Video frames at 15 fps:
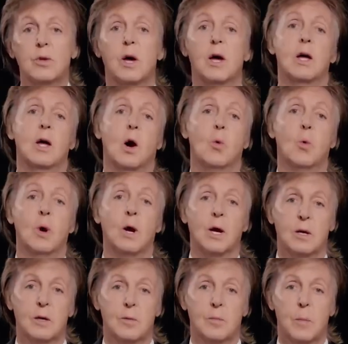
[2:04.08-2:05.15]
Hmm. One day
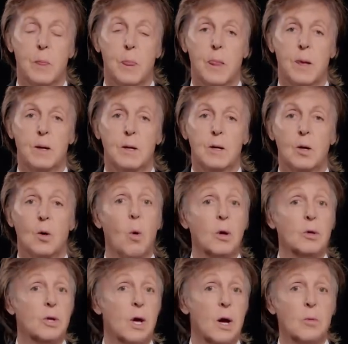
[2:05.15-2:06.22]
a week.
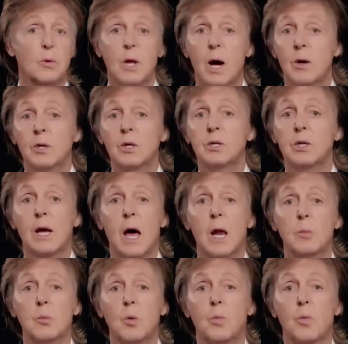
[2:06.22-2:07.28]
One day without
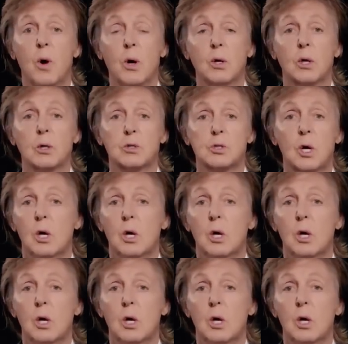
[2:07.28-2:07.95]
eating animal products